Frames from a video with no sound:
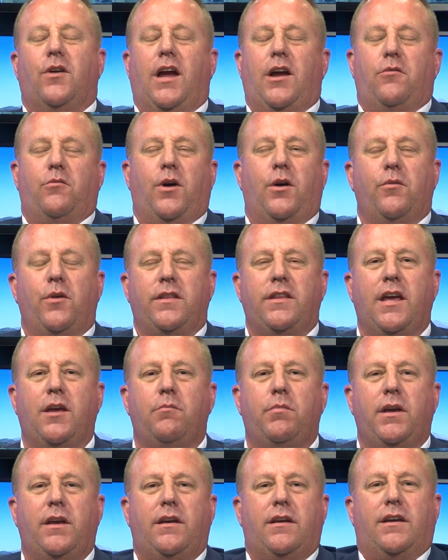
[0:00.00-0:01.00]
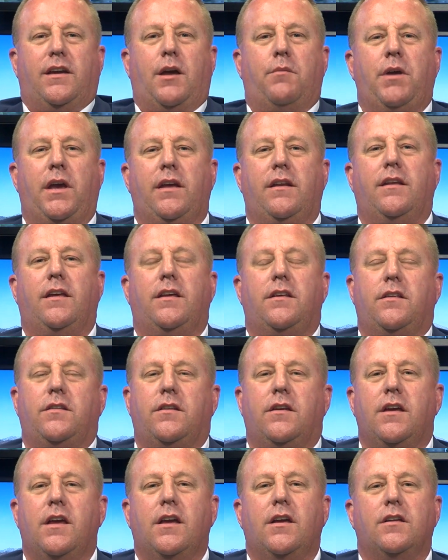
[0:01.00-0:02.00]
Right, what would they be? I
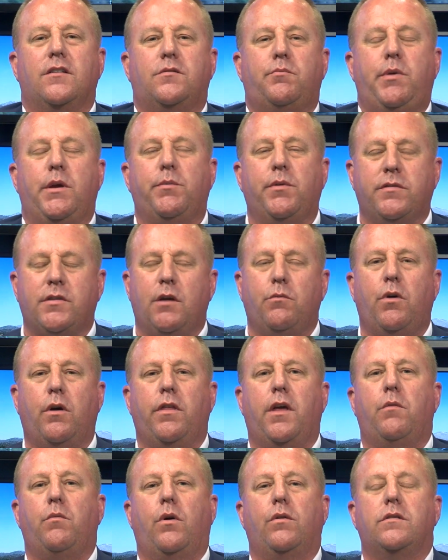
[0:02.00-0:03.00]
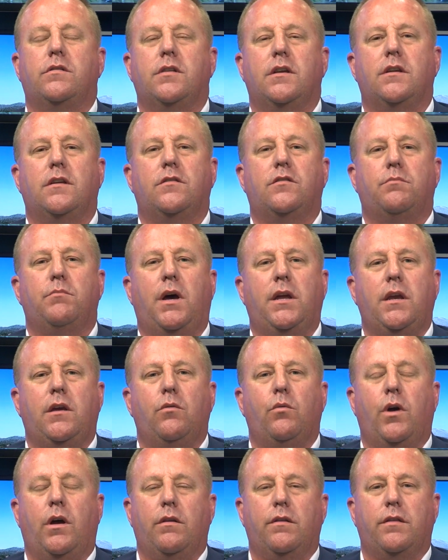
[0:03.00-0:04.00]
mean, people say, well, they won't send us money.
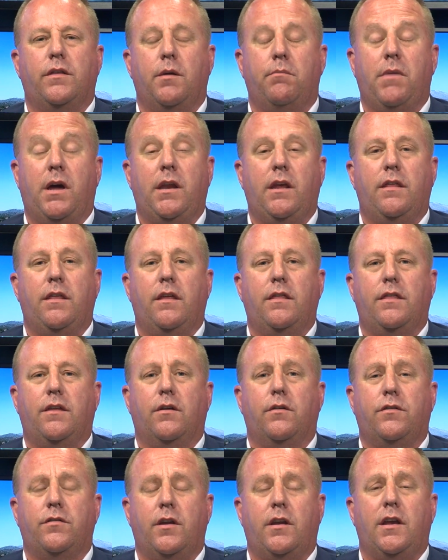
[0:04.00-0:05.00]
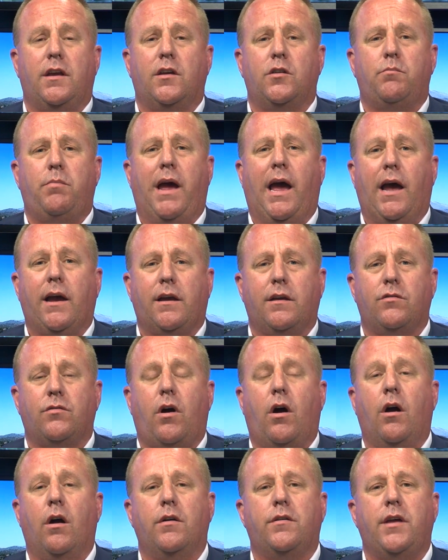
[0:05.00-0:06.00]
Well, the money that they're sending us back is
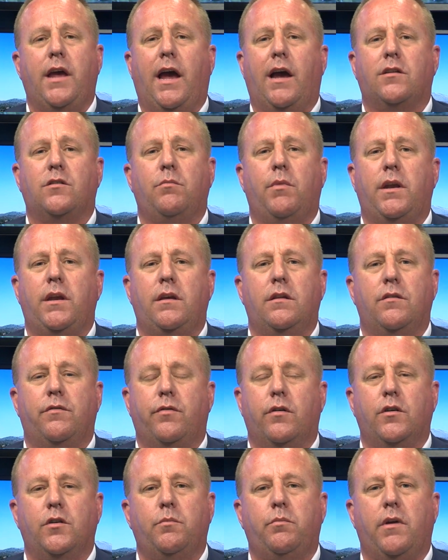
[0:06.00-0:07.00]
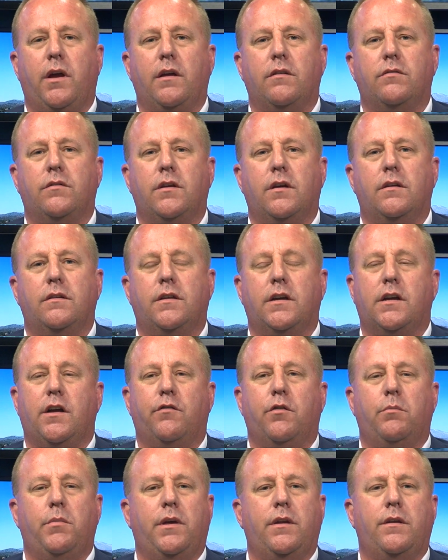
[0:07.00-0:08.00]
our tax money in the first place. The
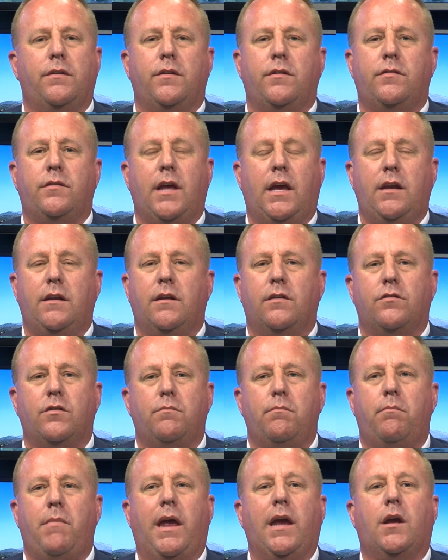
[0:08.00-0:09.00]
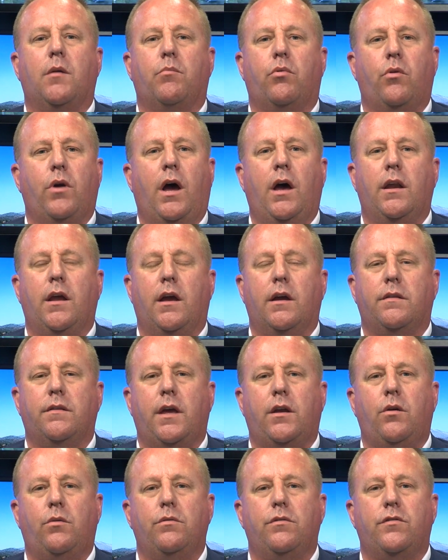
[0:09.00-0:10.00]
government and the state doesn't make a product.
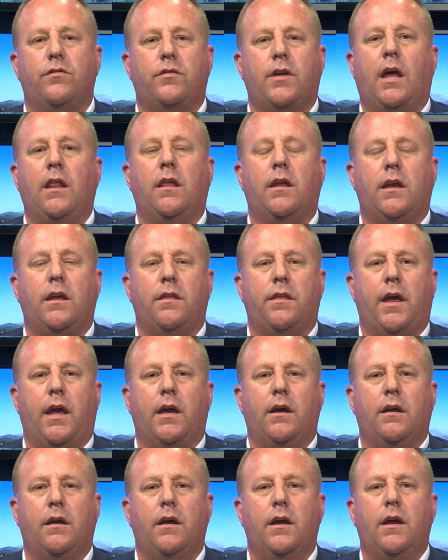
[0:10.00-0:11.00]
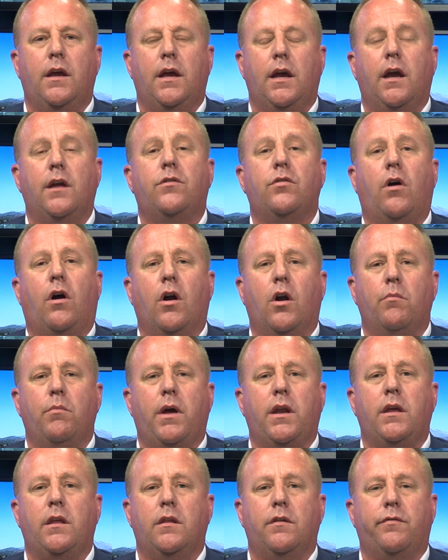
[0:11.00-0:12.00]
They don't sell anything. It's our
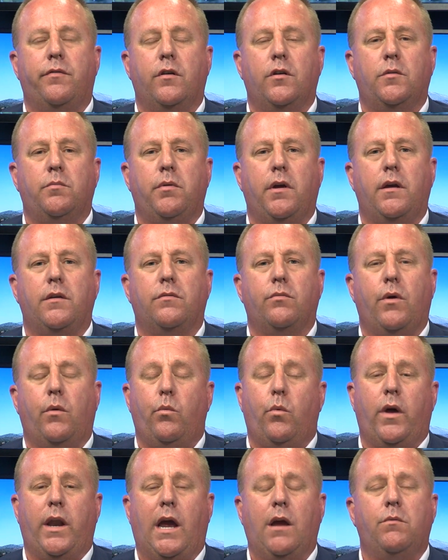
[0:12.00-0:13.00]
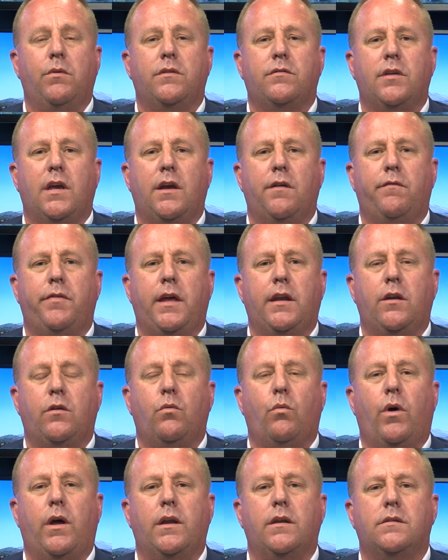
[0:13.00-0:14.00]
money in the first place. Well, what I would say if they
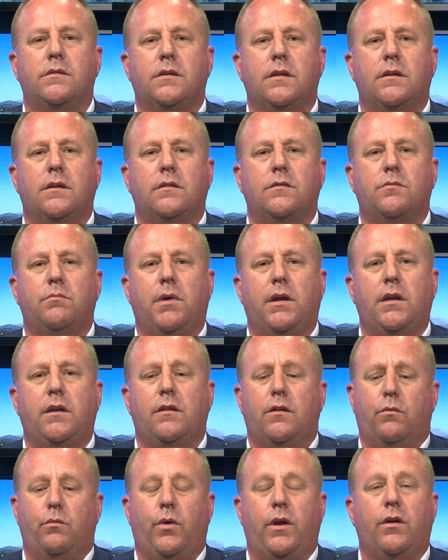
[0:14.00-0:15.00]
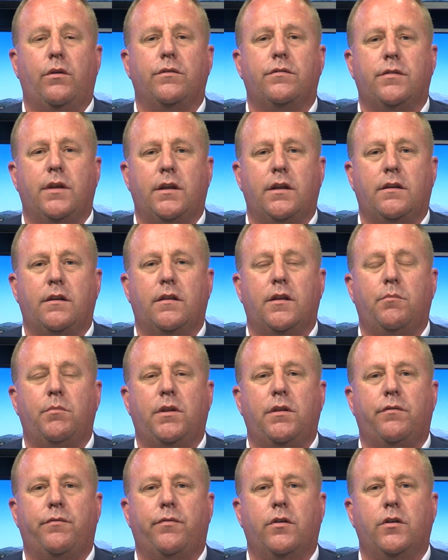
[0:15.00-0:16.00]
didn't want to send us money, that we don't send it to them
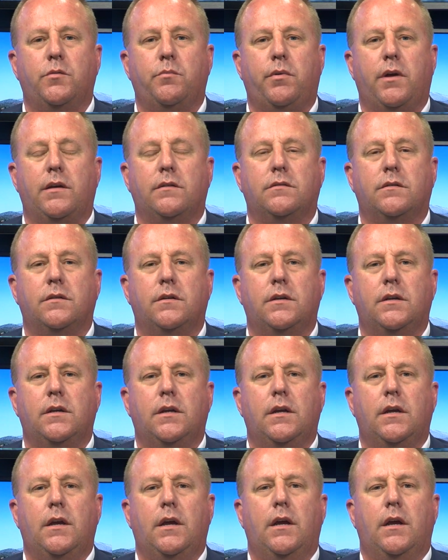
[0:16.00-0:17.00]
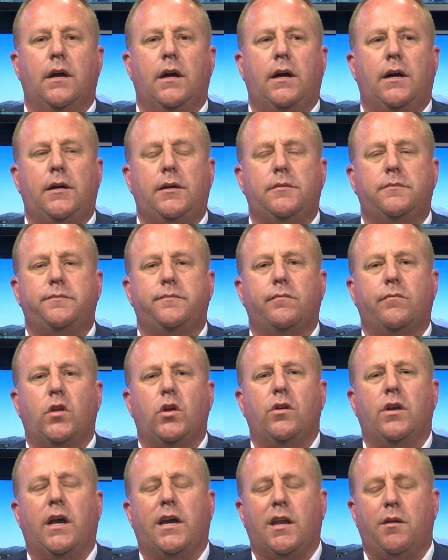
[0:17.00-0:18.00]
in the first place.
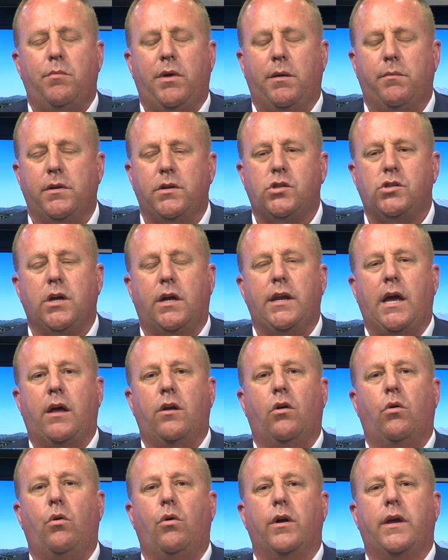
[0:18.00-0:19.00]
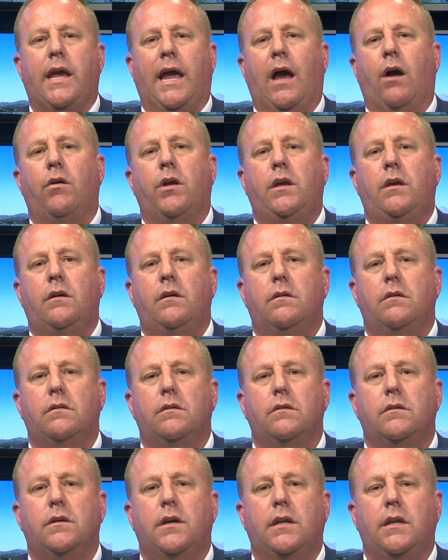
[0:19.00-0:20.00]
You're not going to be able to shut down a whole county.
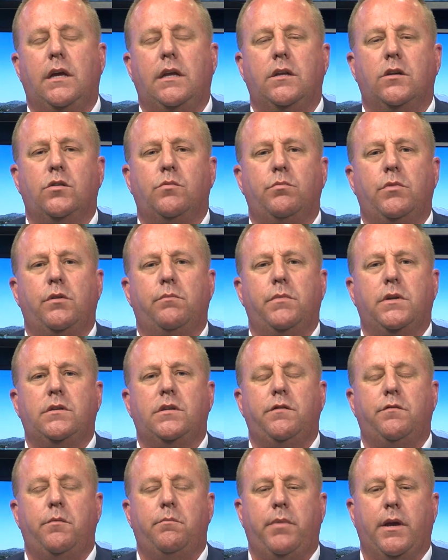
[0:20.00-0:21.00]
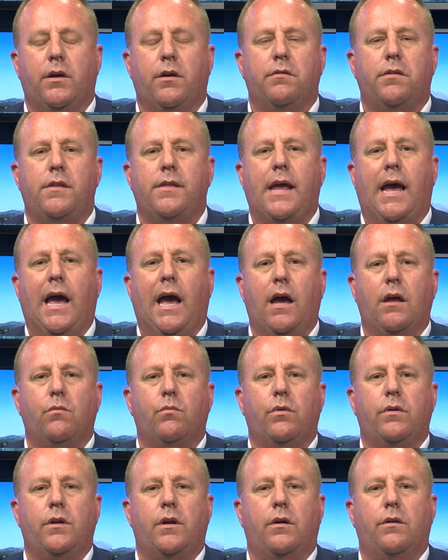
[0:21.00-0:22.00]
And this movement's even bigger than that.
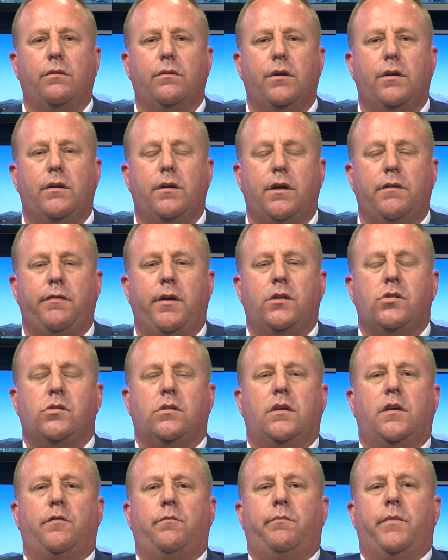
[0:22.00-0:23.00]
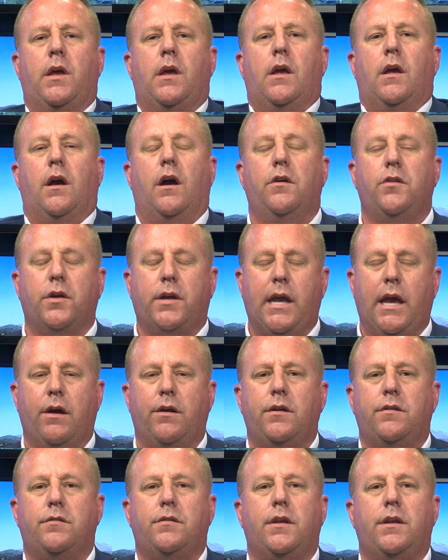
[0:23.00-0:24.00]
We're, you know, eventually if other
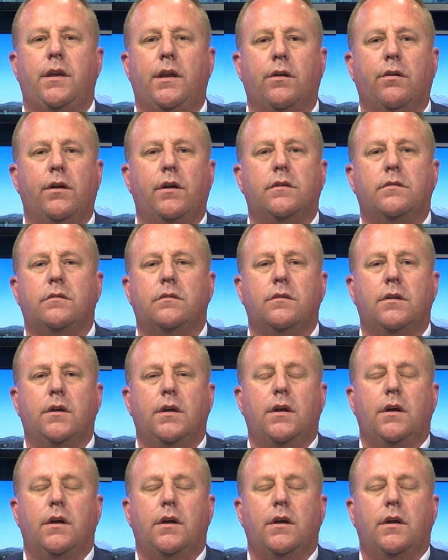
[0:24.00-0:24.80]
counties that near us,